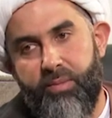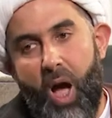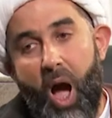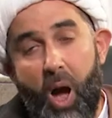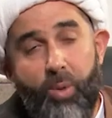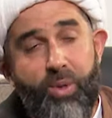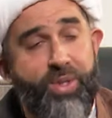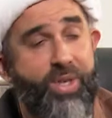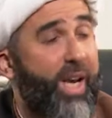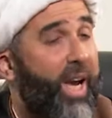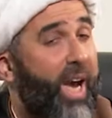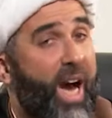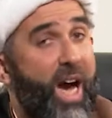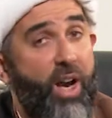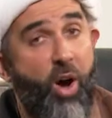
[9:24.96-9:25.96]
I would say
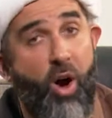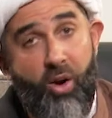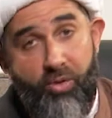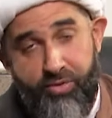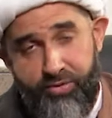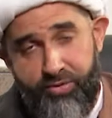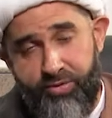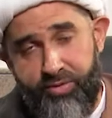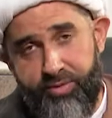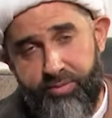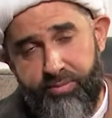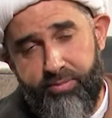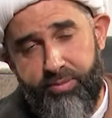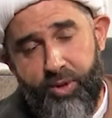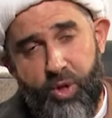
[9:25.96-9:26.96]
cut off,
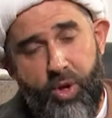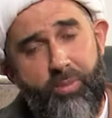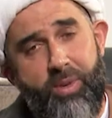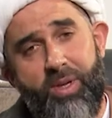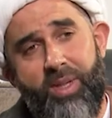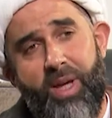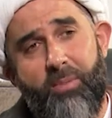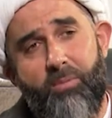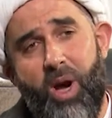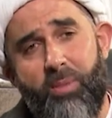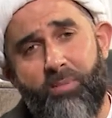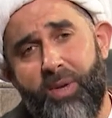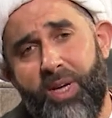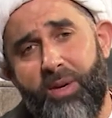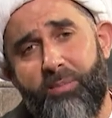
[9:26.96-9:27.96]
you know, but that
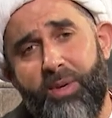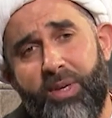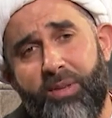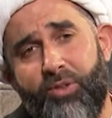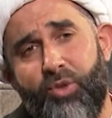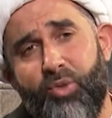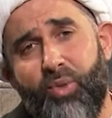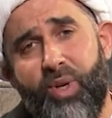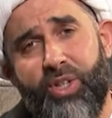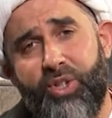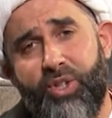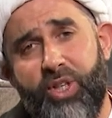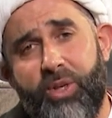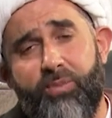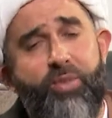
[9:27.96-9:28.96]
might be a bit too
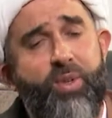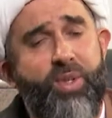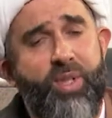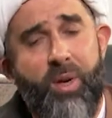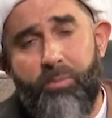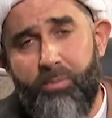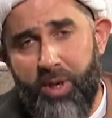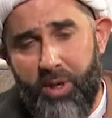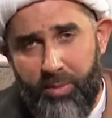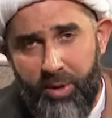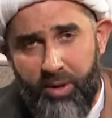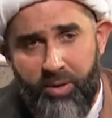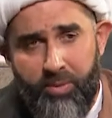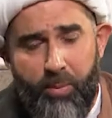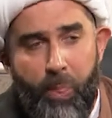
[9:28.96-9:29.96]
extreme for some
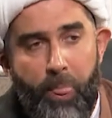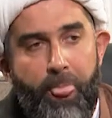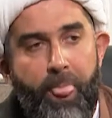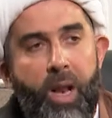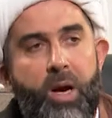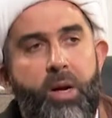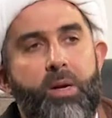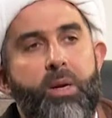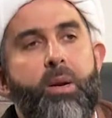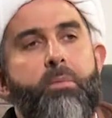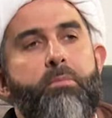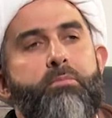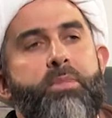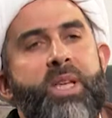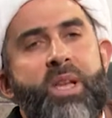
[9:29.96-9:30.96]
people.
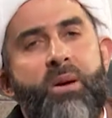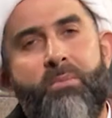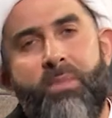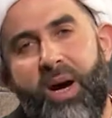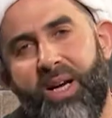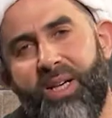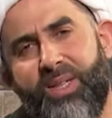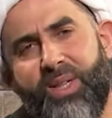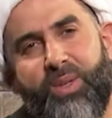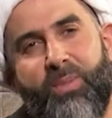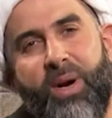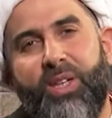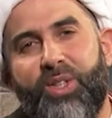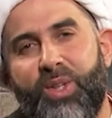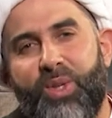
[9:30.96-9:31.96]
Minimize as
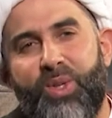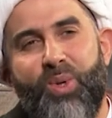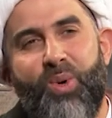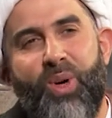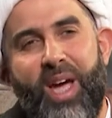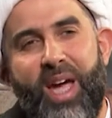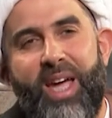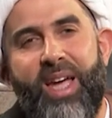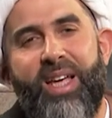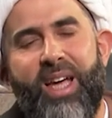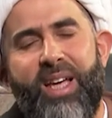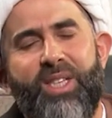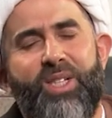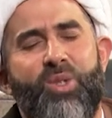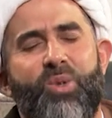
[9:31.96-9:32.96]
much as you can,
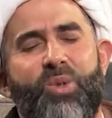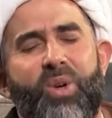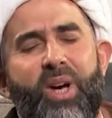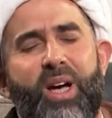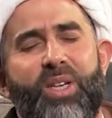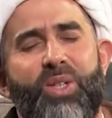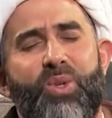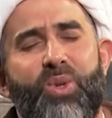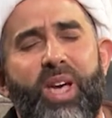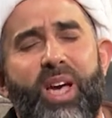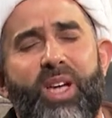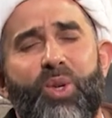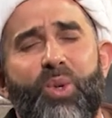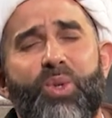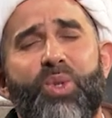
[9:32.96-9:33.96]
as you
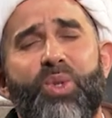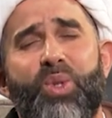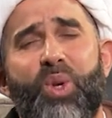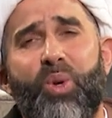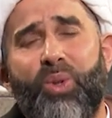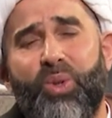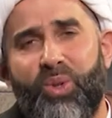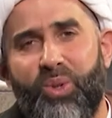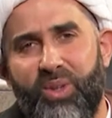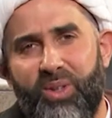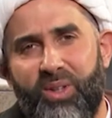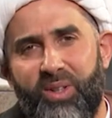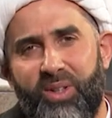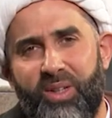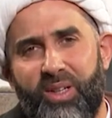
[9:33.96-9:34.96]
can, your
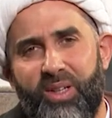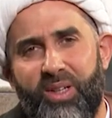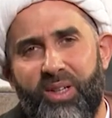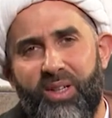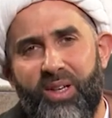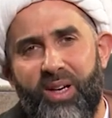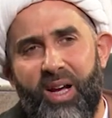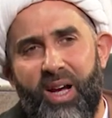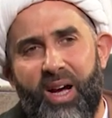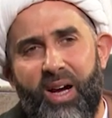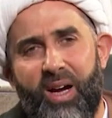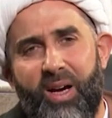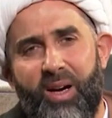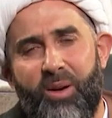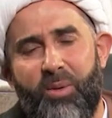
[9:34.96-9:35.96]
social
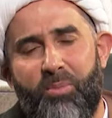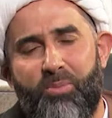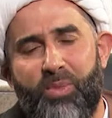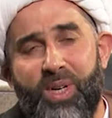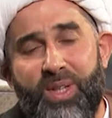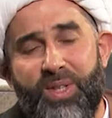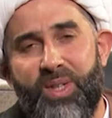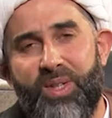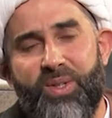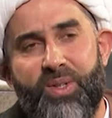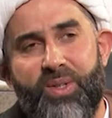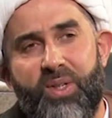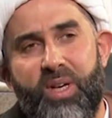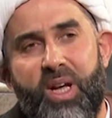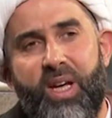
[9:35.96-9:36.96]

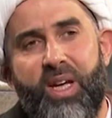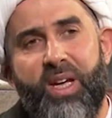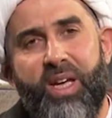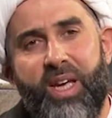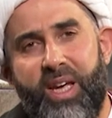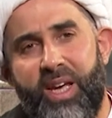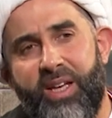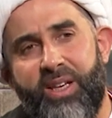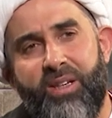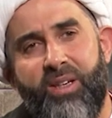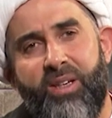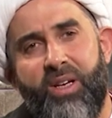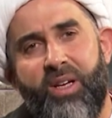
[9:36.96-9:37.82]
presence in